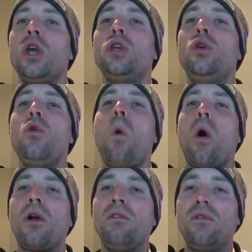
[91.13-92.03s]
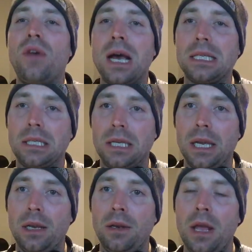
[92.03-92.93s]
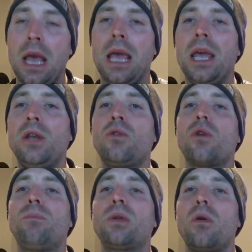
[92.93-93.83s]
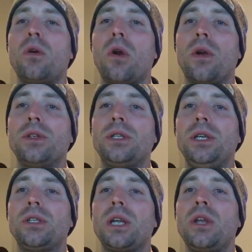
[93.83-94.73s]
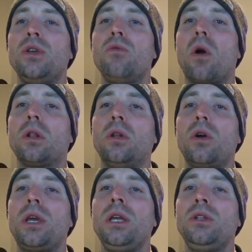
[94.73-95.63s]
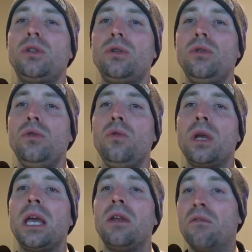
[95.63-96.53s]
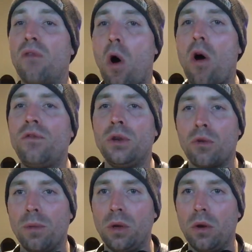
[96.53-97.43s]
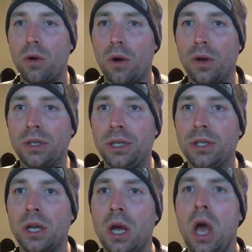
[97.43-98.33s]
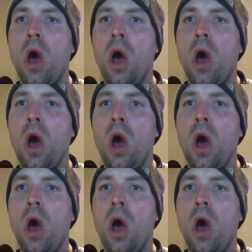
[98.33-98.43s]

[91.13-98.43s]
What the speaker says: you are investing in cryptocurrencies and you are looking to get involved in cryptocurrencies,